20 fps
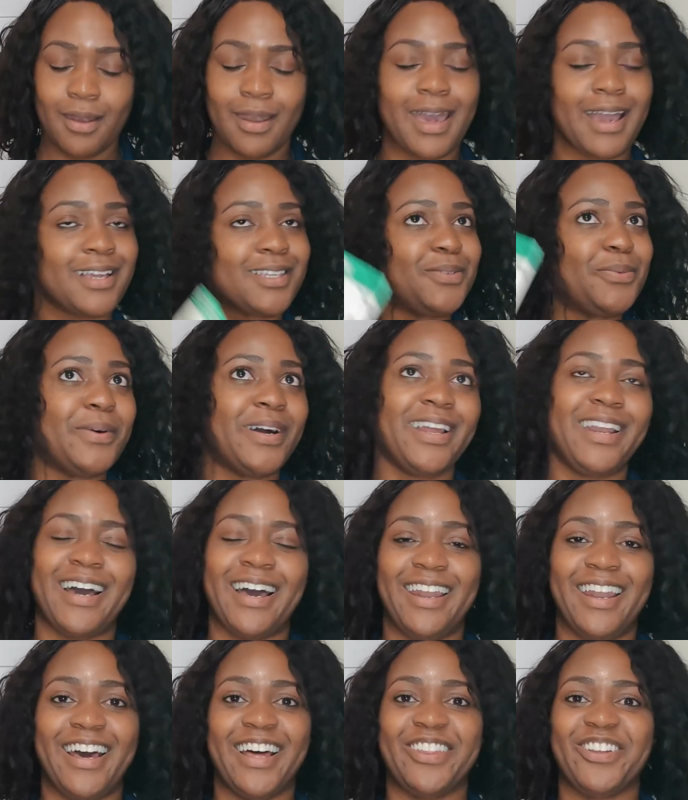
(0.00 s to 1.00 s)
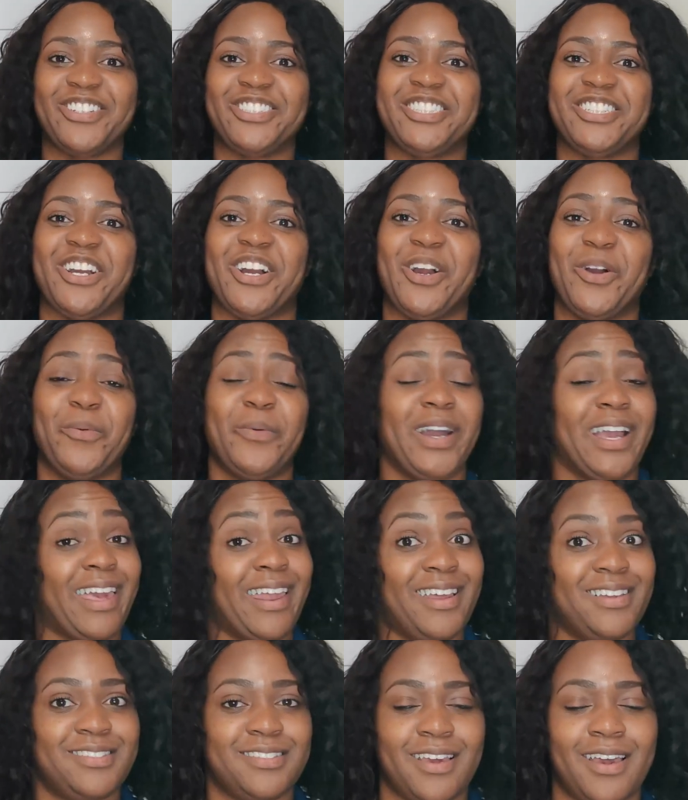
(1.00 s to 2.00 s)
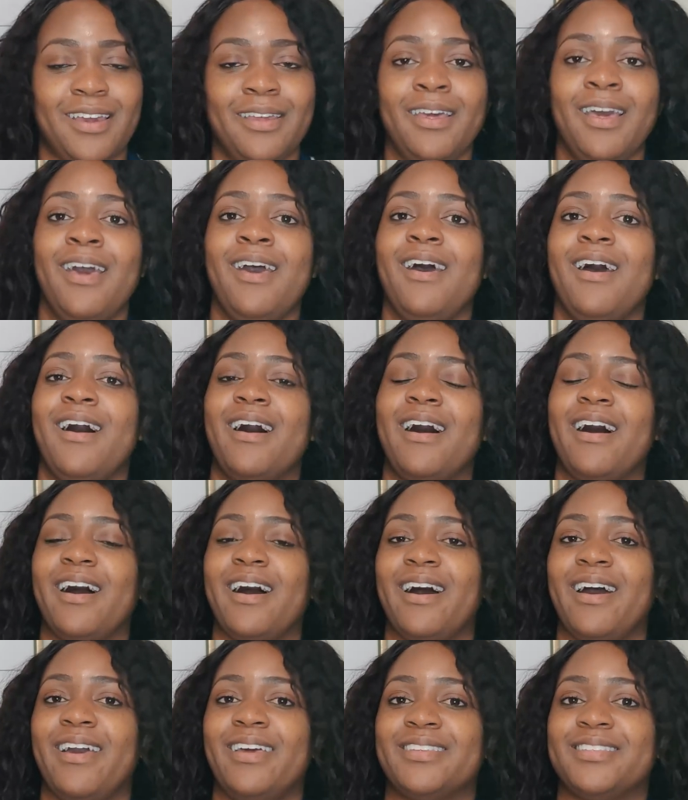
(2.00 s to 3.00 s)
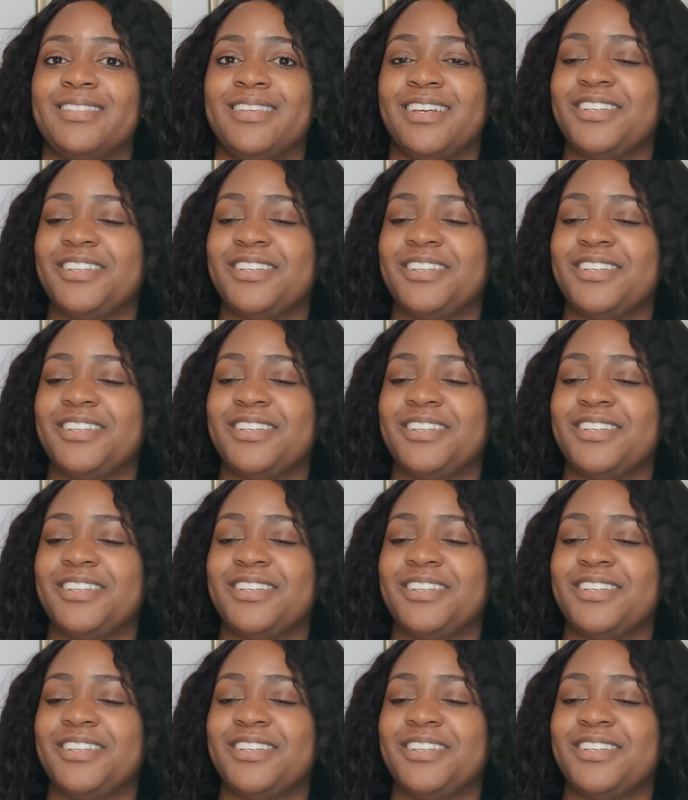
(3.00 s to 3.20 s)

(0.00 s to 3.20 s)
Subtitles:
Next one, another skirt. What can I say? It's